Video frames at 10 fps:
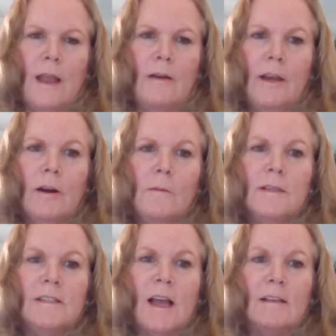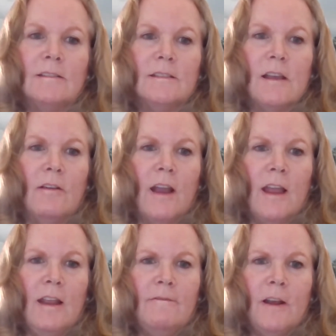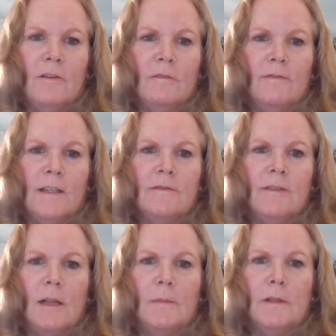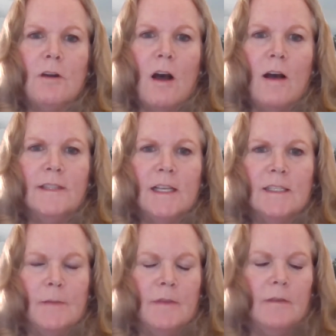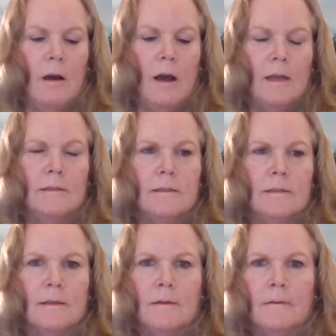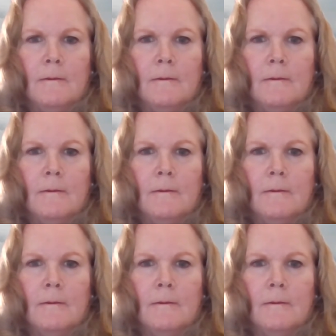Larry Hurwitz asks, are there any federal funds available to offset some of the costs?